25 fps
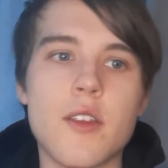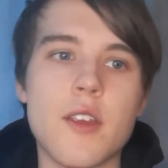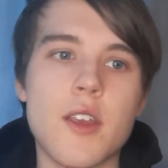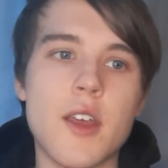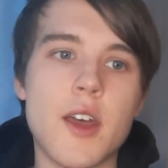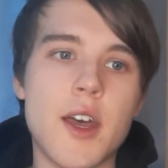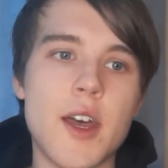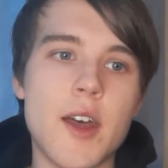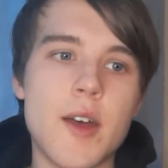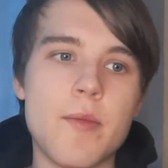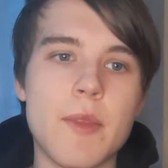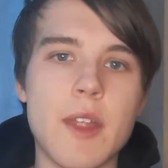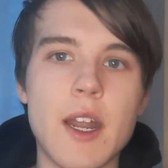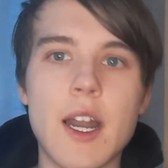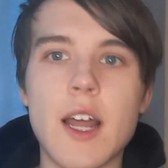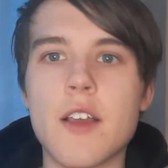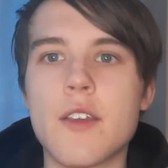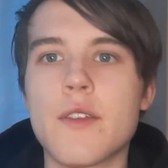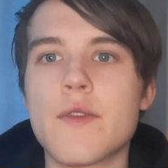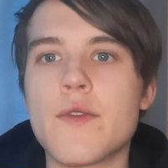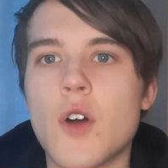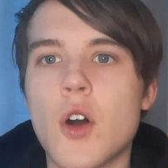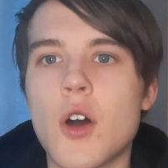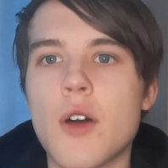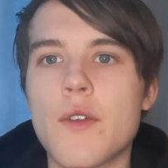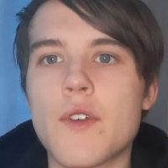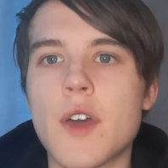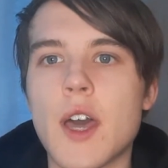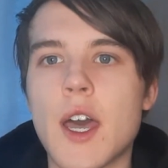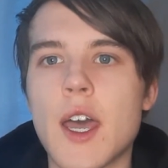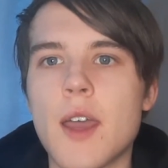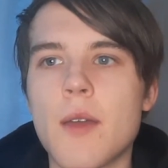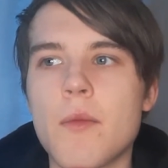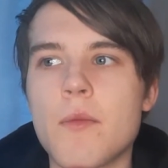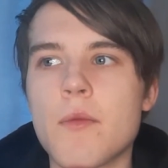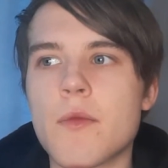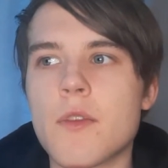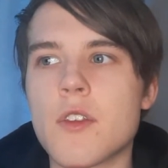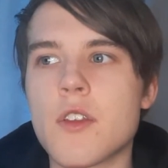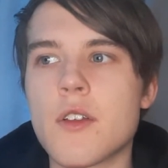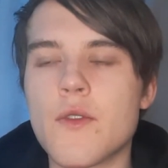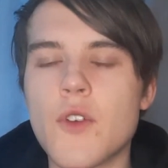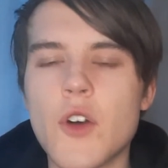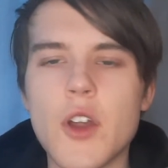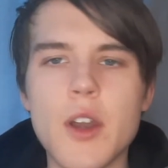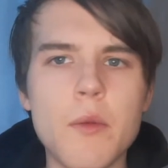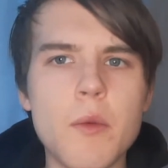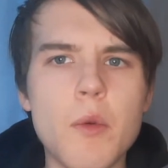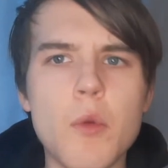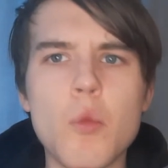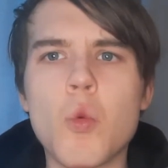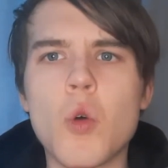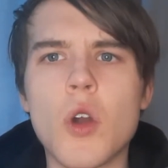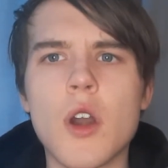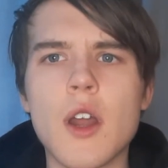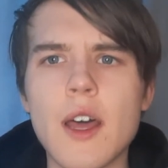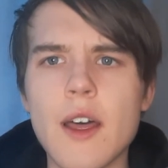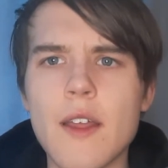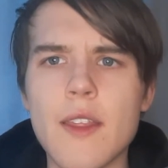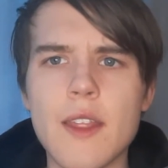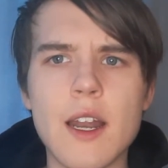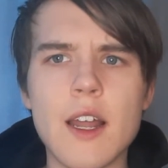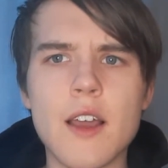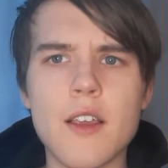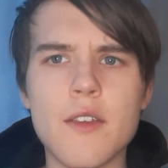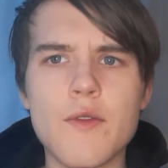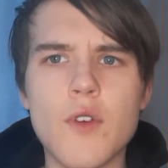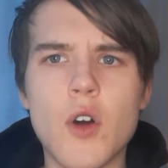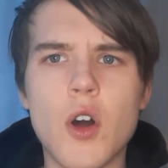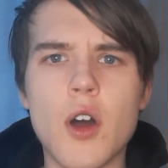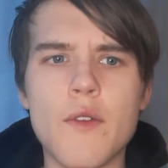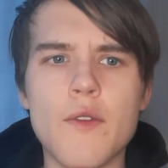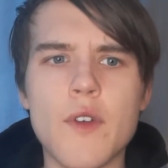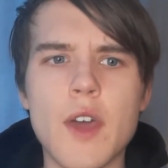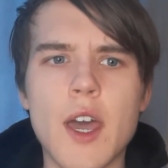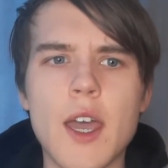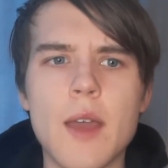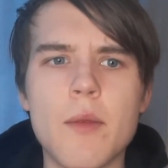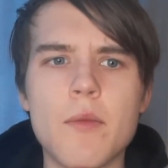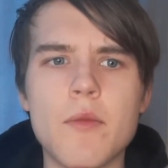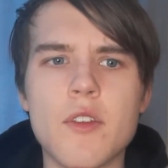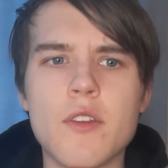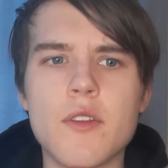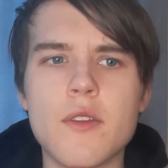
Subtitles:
The last five games, they've only won one out of the last five games.